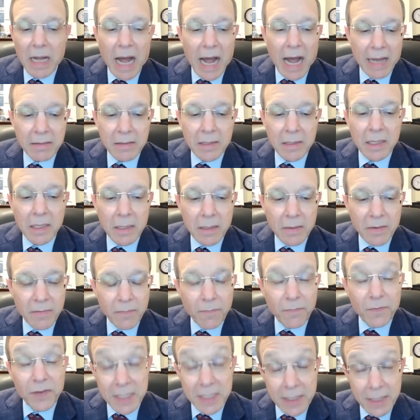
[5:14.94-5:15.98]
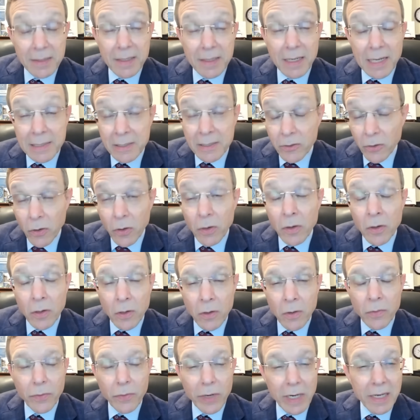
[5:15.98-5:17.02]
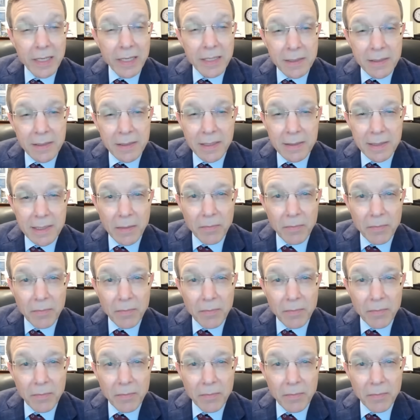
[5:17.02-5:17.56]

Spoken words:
either visit us or release